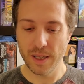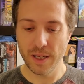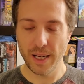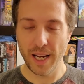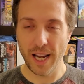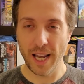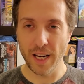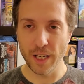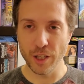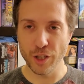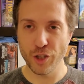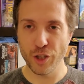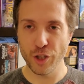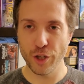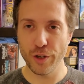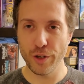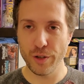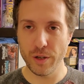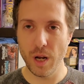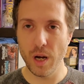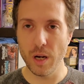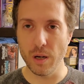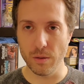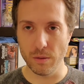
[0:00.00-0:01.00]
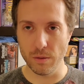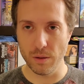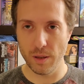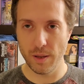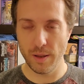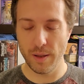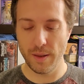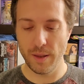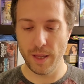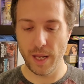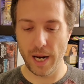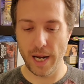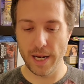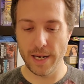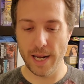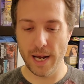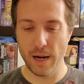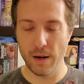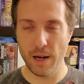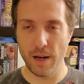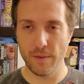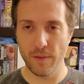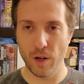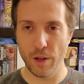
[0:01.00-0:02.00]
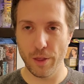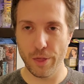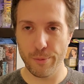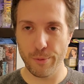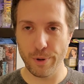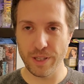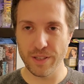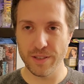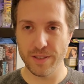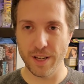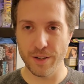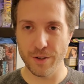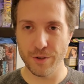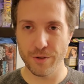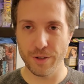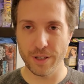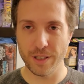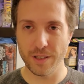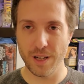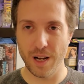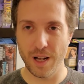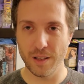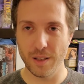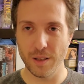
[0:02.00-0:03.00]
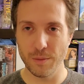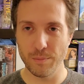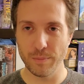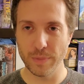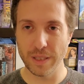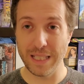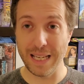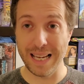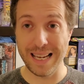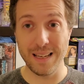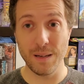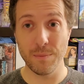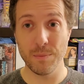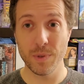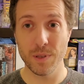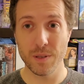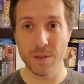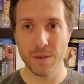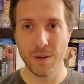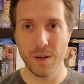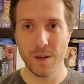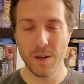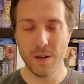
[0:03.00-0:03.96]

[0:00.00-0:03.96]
and I should note that I now have all 3 Century Golem games,